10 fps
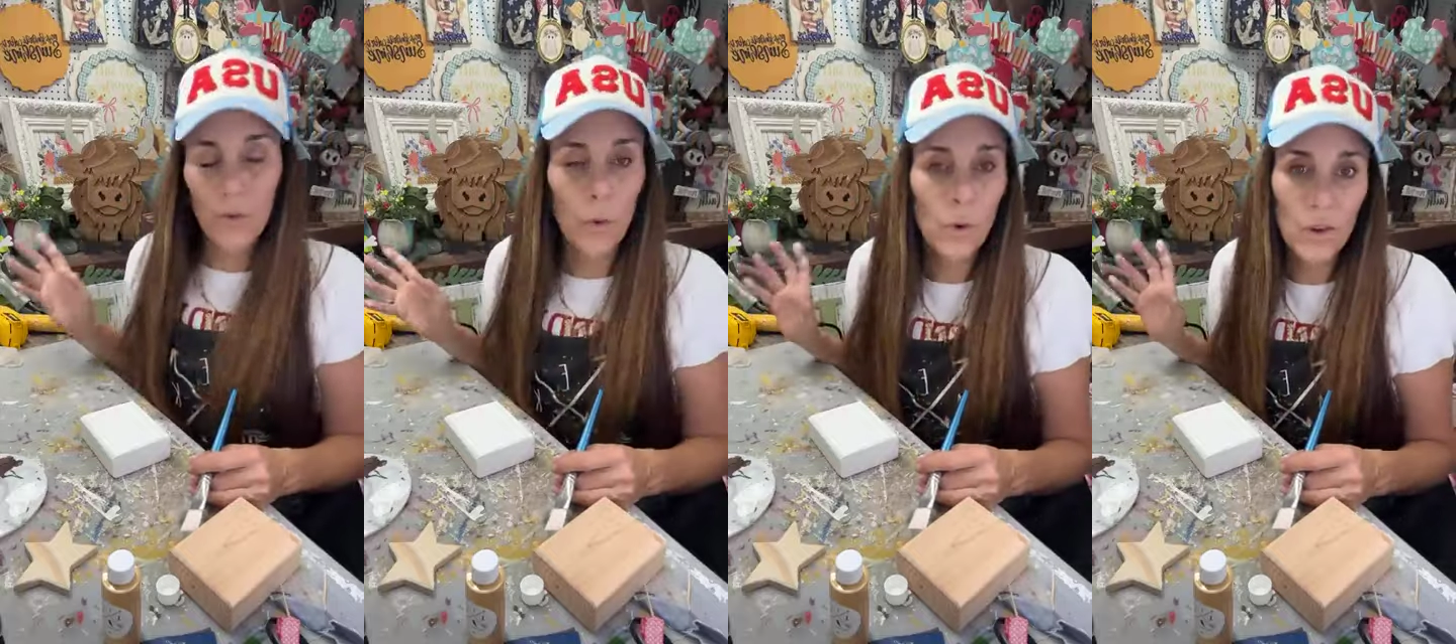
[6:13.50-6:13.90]

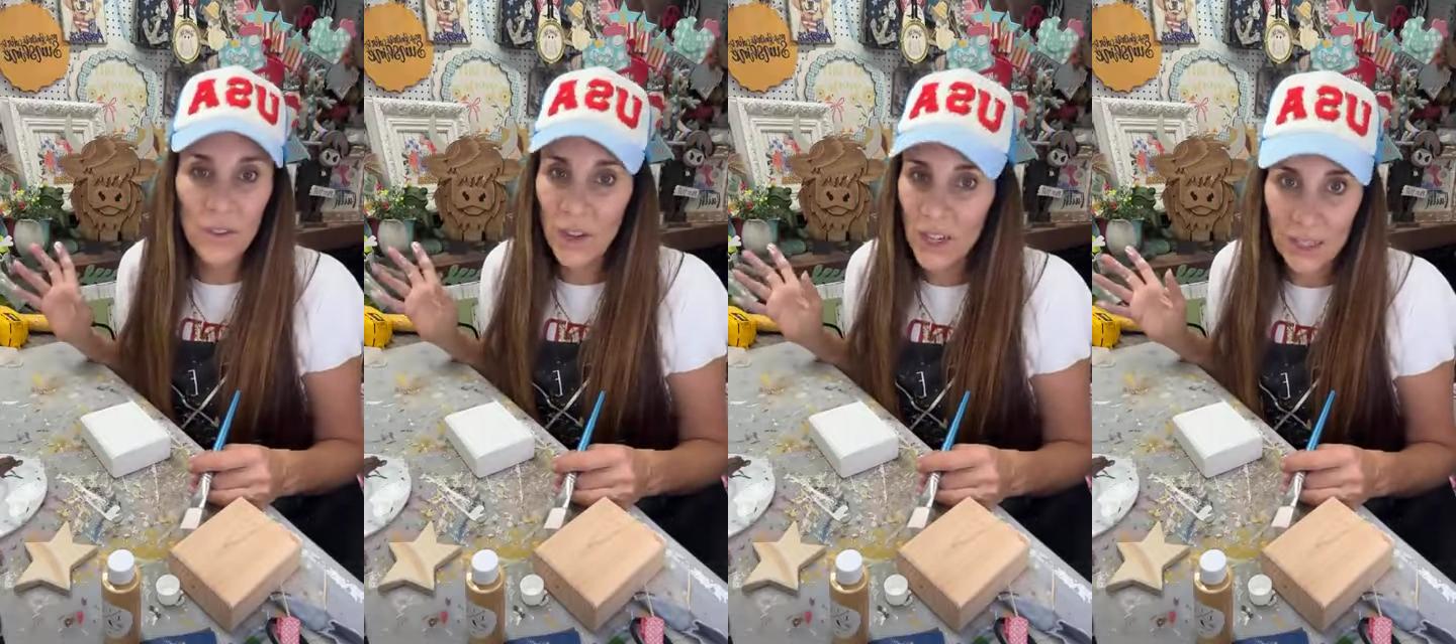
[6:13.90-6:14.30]

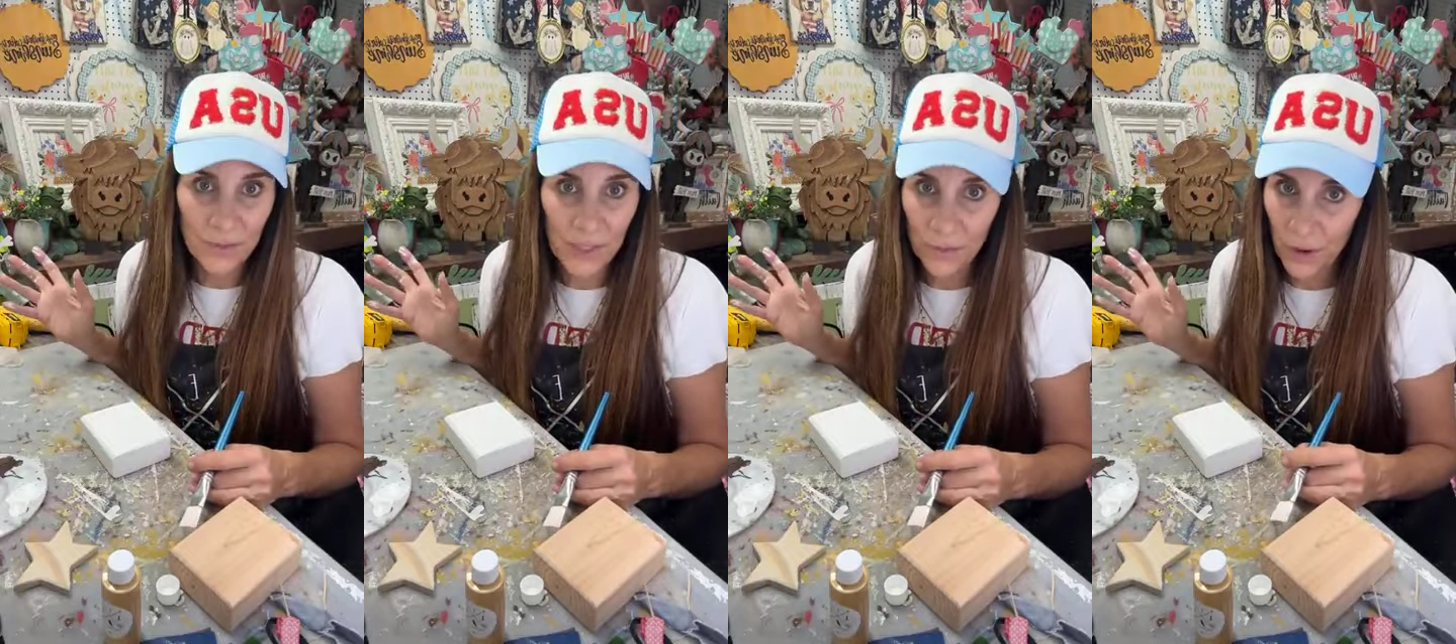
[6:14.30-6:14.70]
for lots
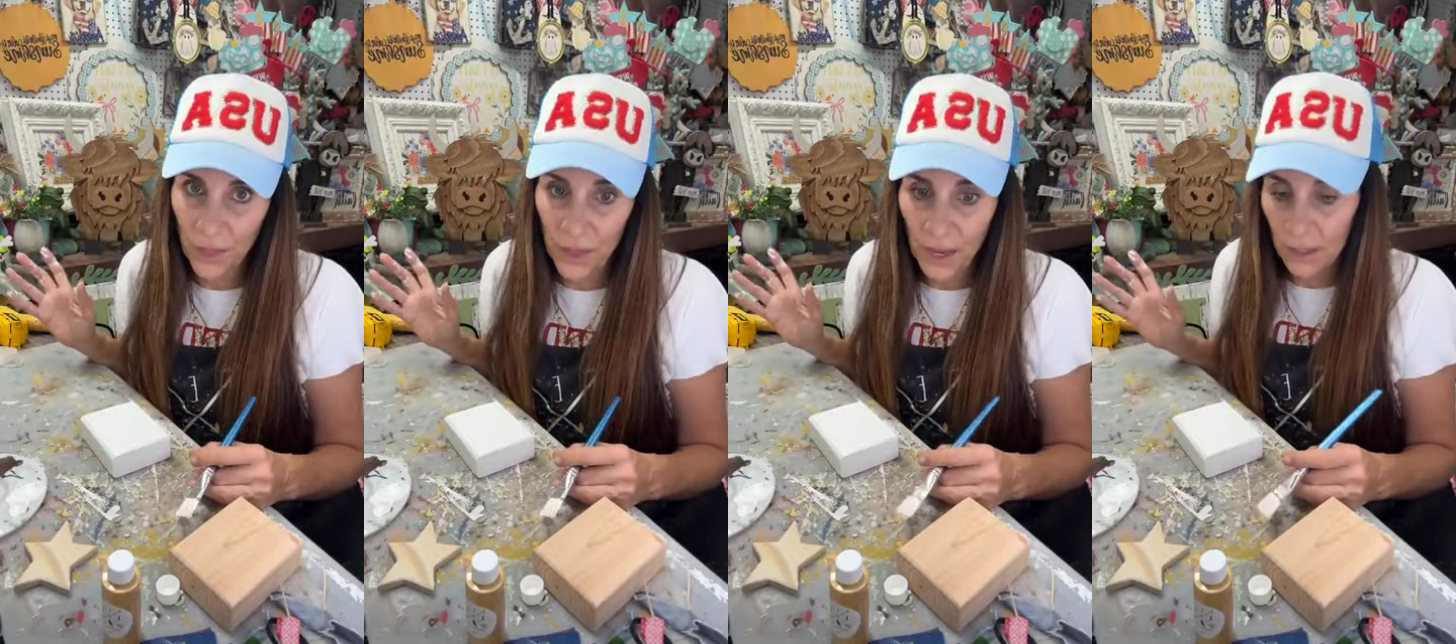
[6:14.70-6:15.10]
of
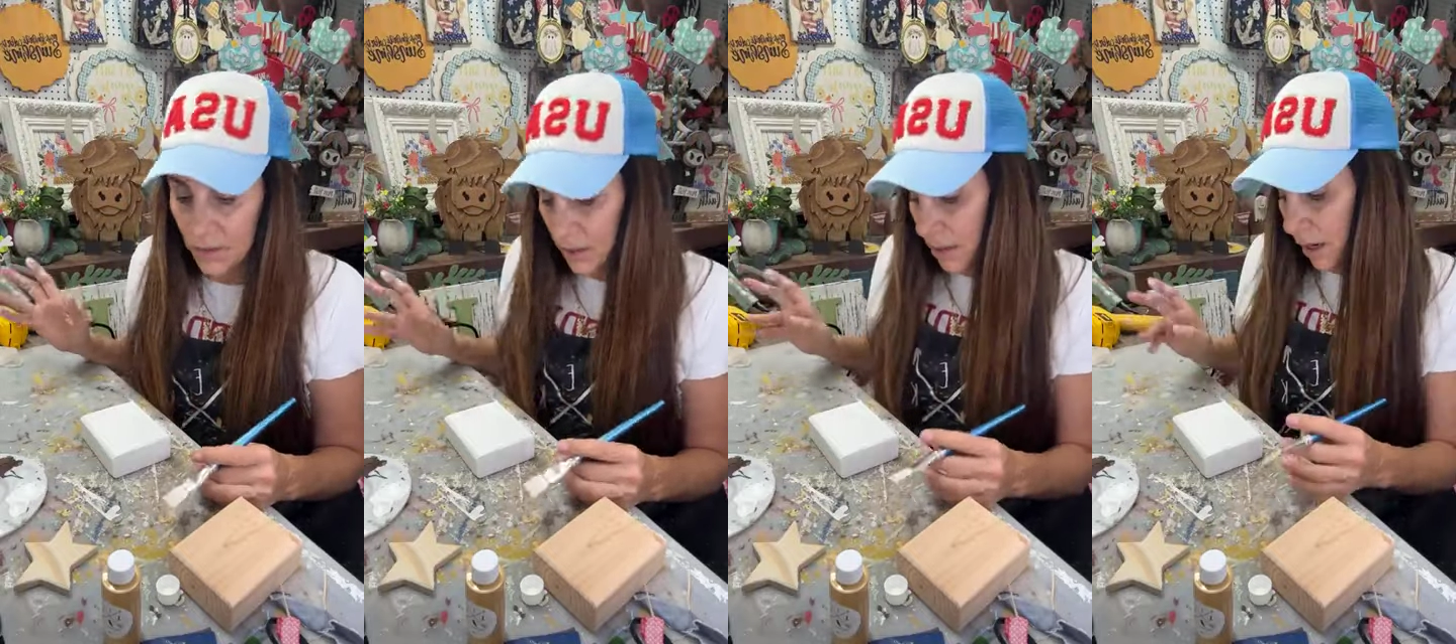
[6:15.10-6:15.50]
different
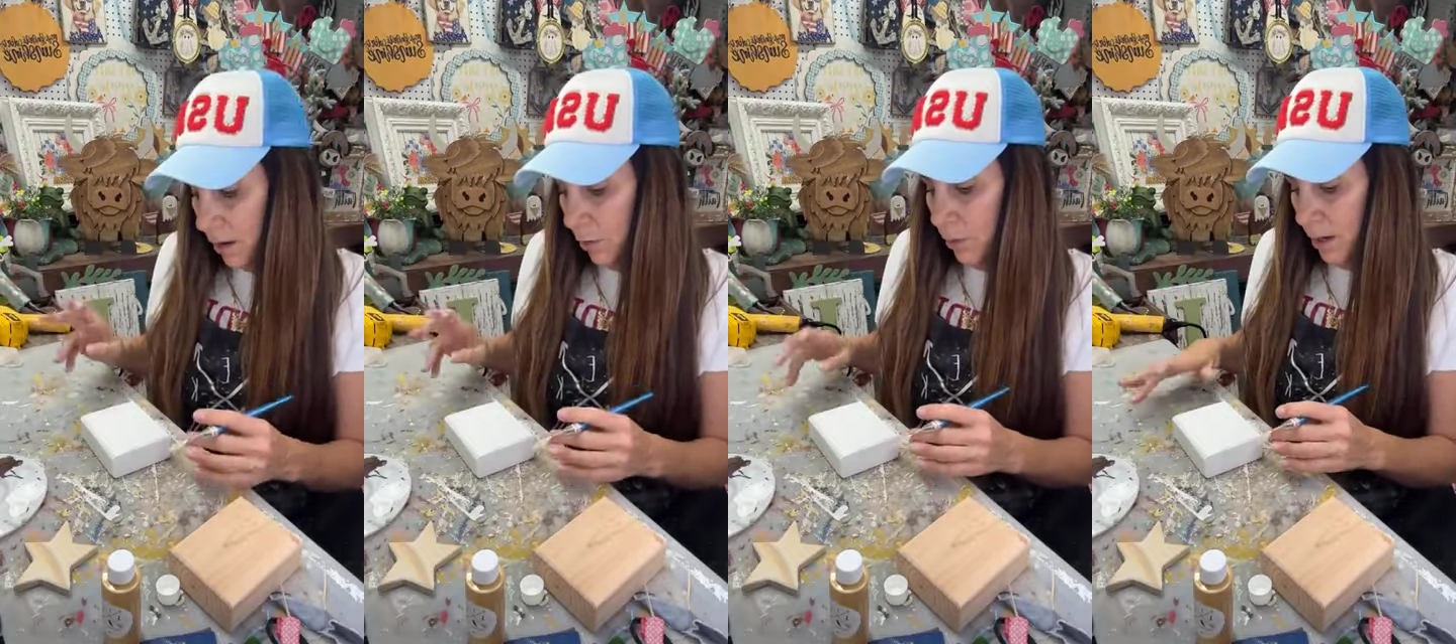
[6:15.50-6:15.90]
things.
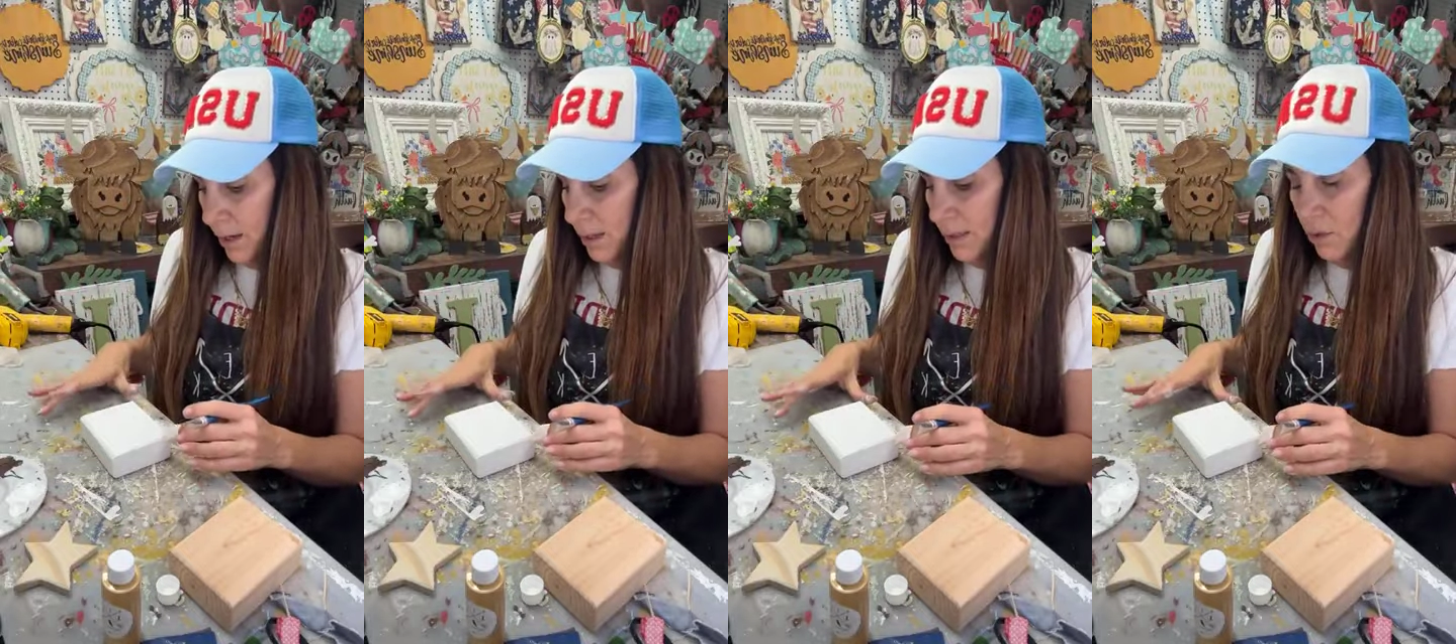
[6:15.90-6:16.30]
So we're
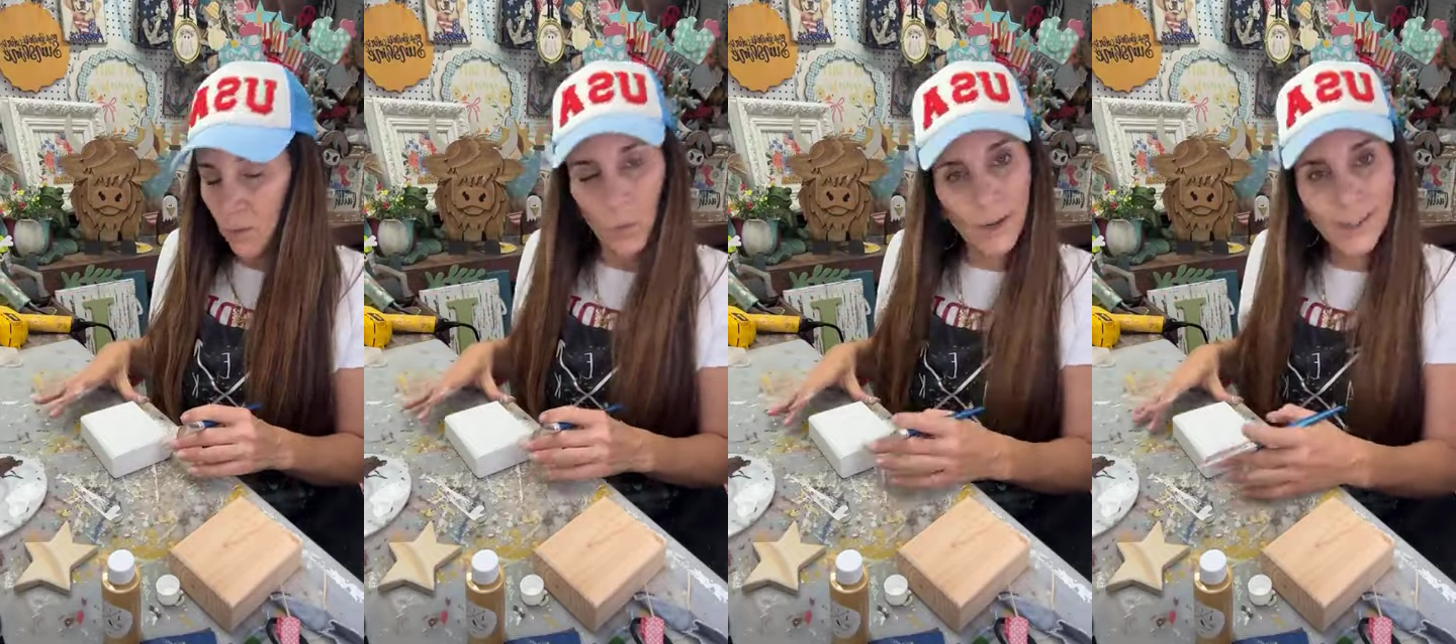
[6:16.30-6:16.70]
gonna
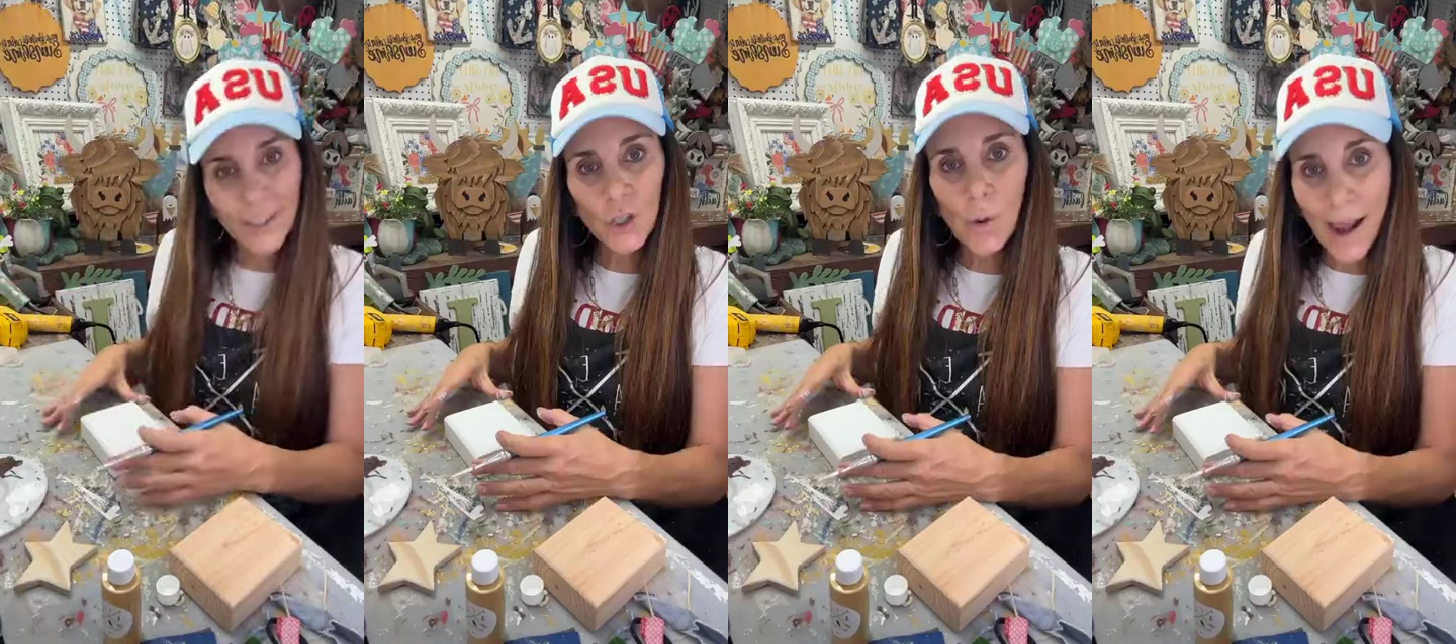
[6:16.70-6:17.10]

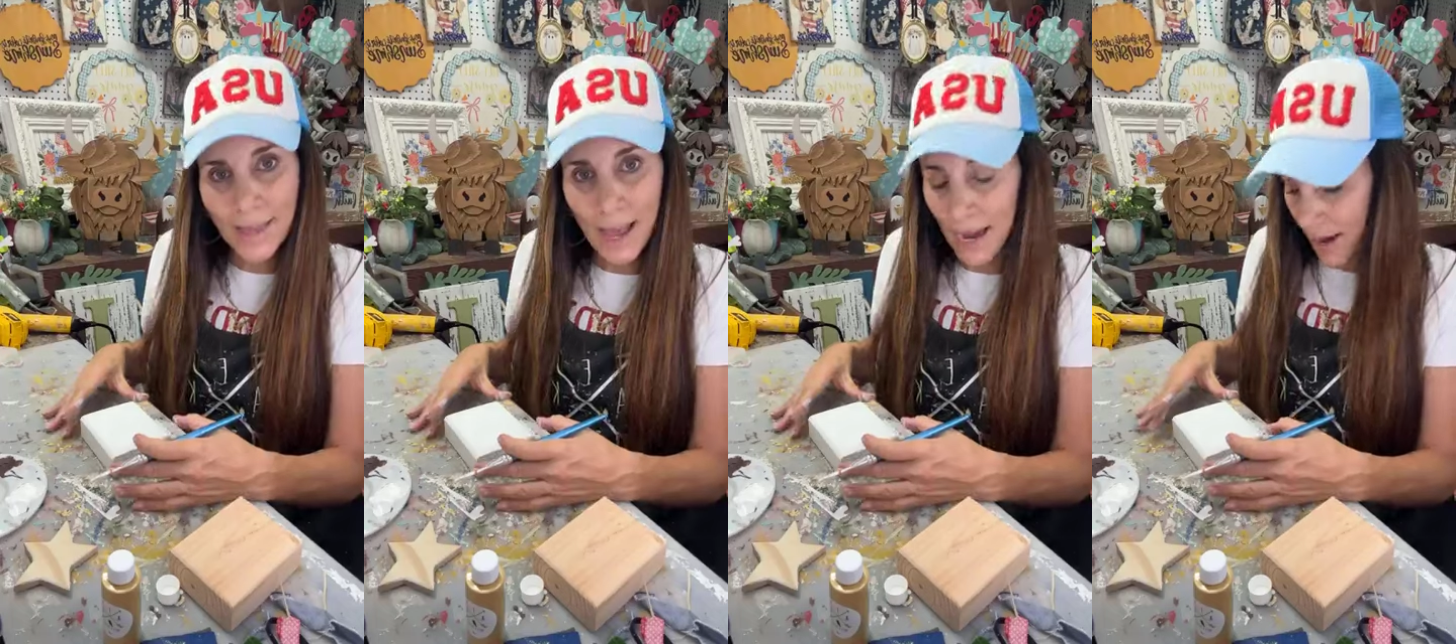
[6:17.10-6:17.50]
try